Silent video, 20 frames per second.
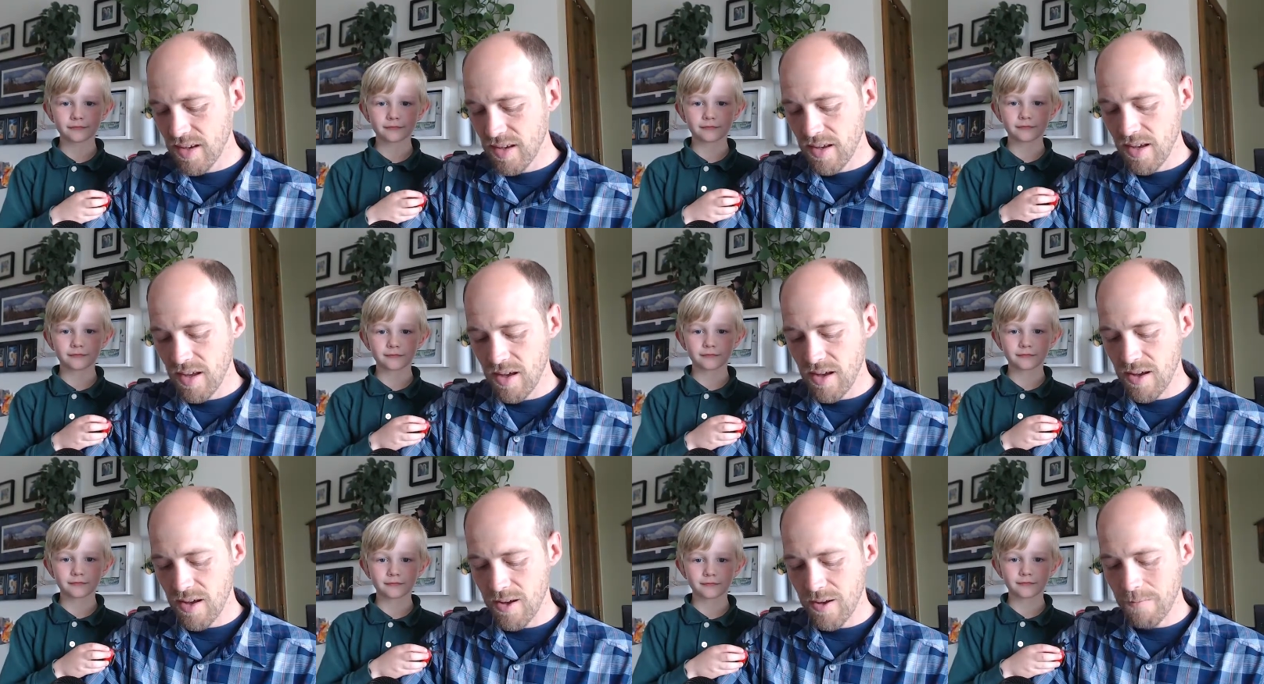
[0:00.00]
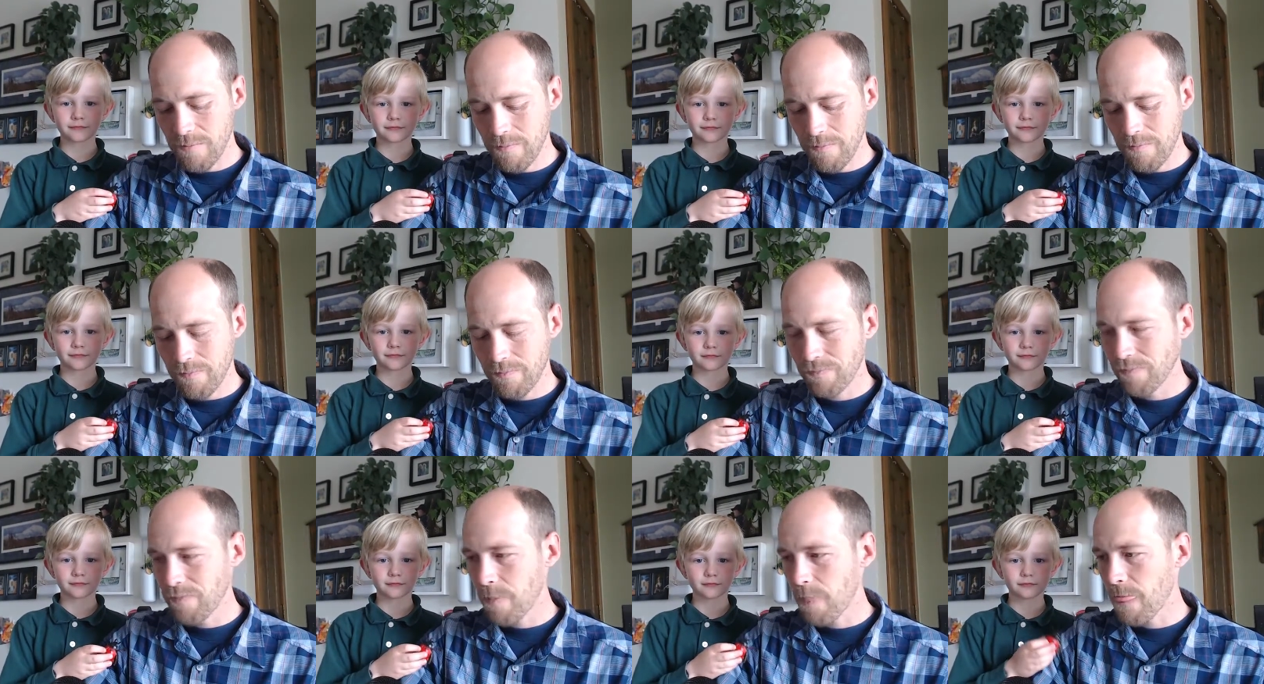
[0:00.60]
Speaker 1: Um,
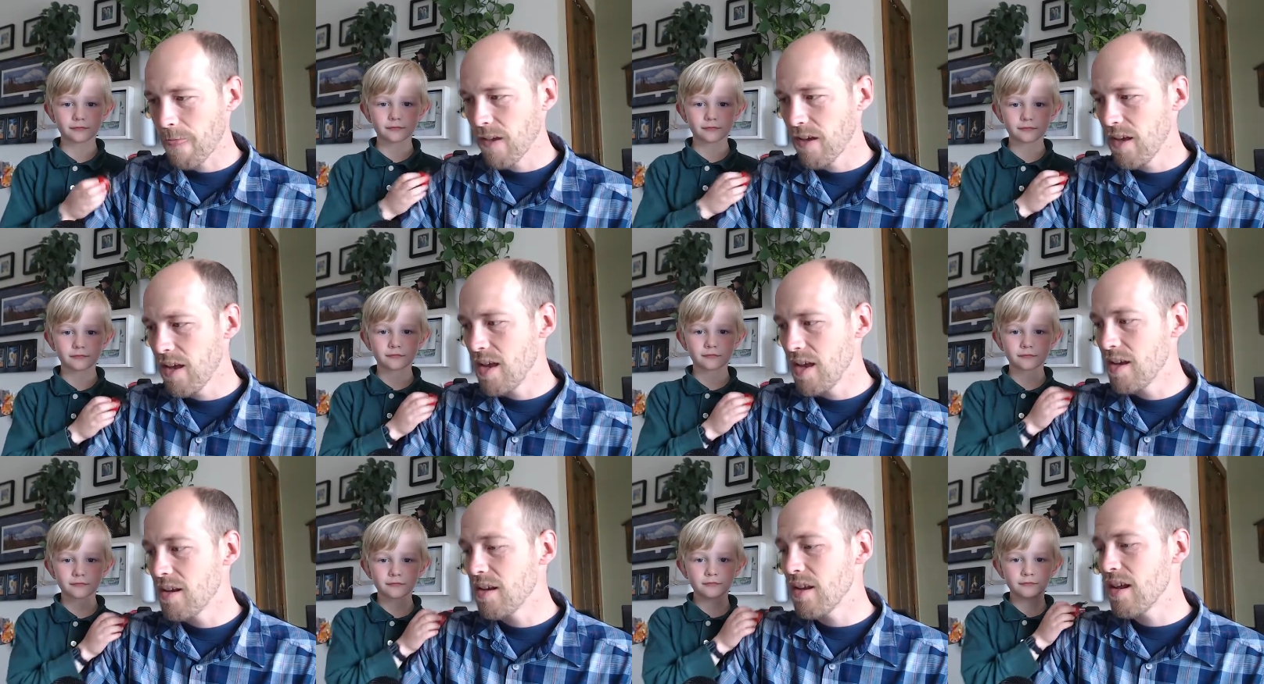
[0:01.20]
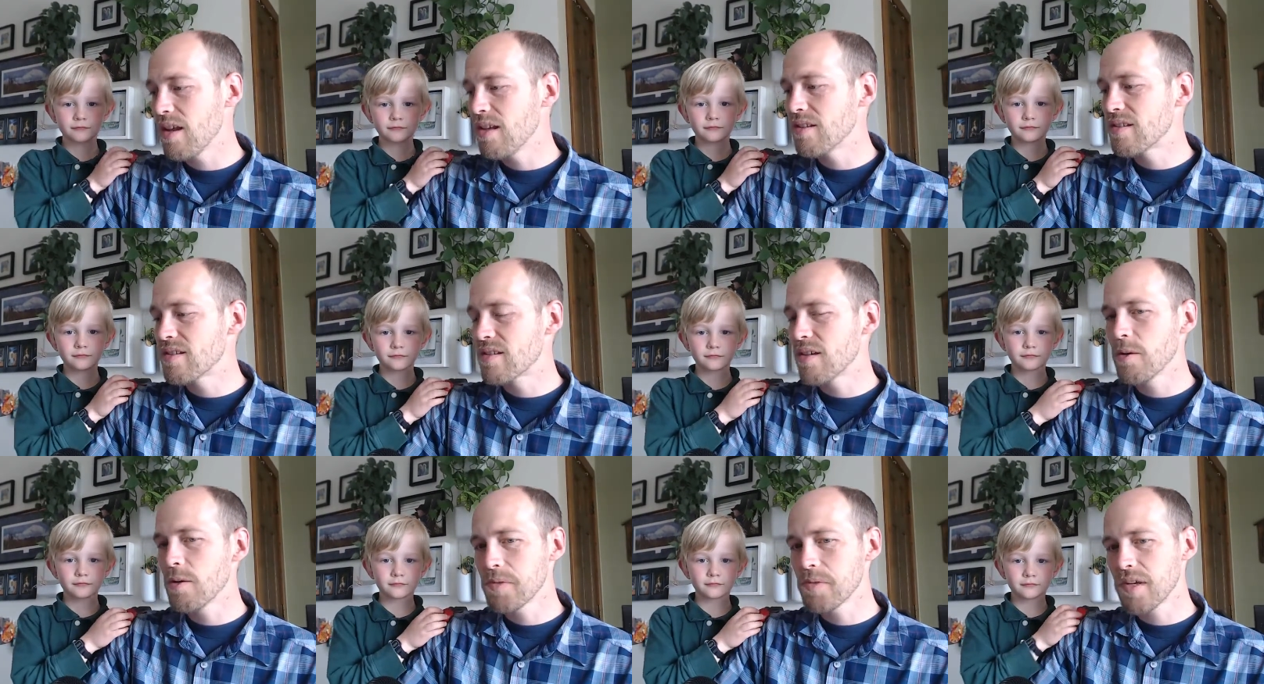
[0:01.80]
and and
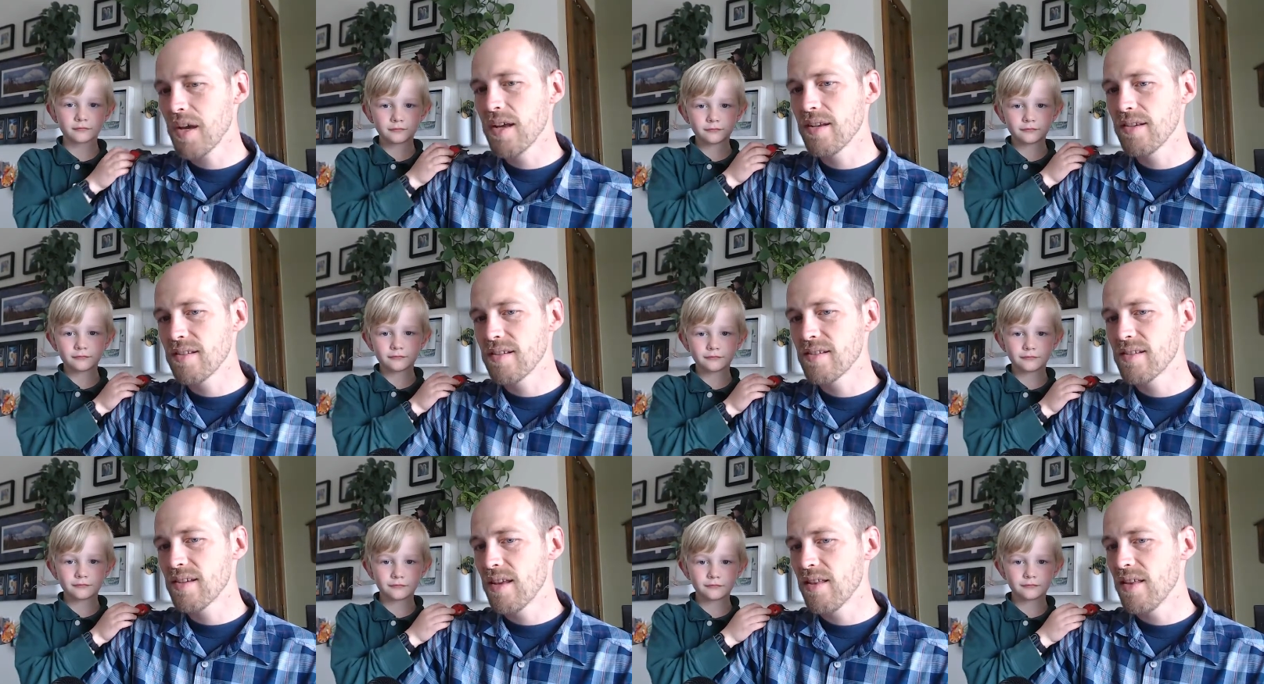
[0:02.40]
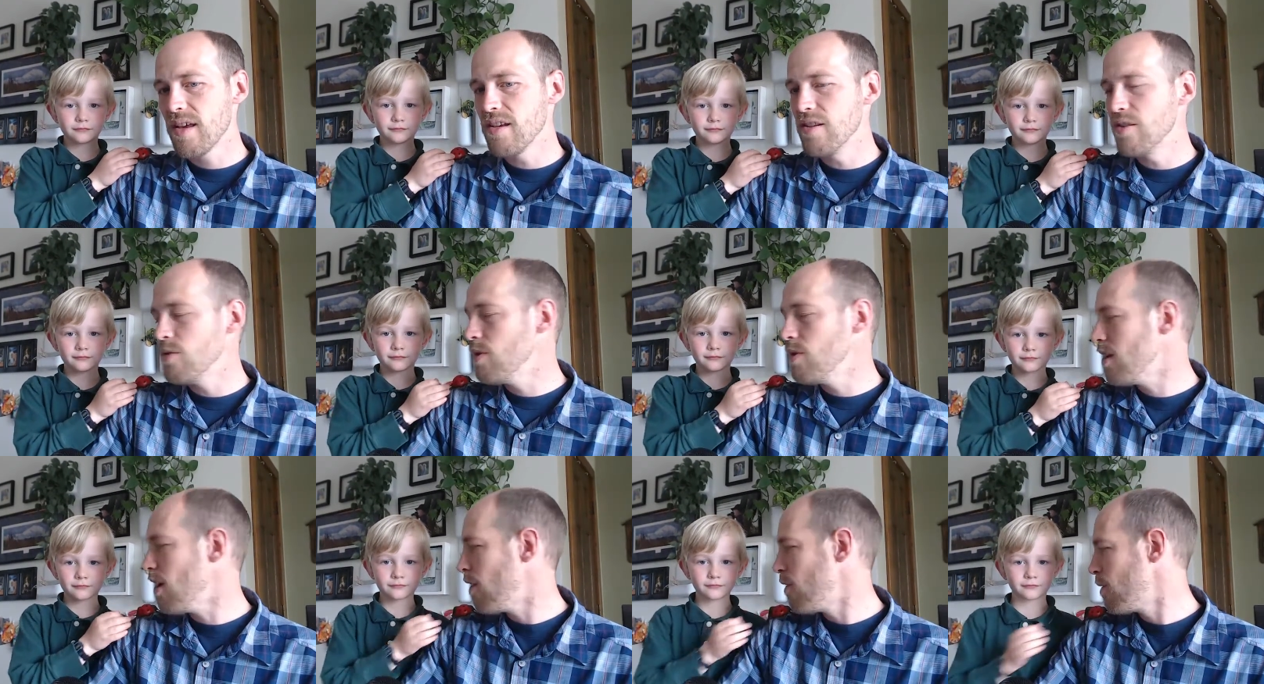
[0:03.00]
some scientists say they do
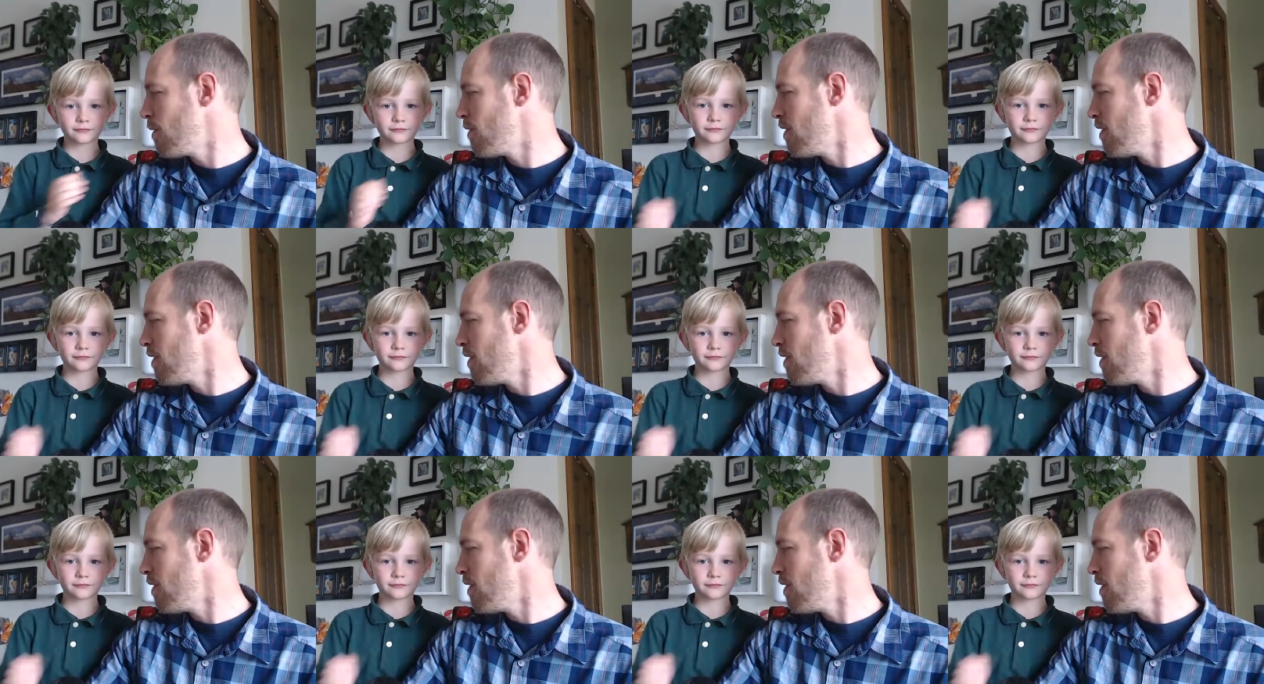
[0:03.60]
eat other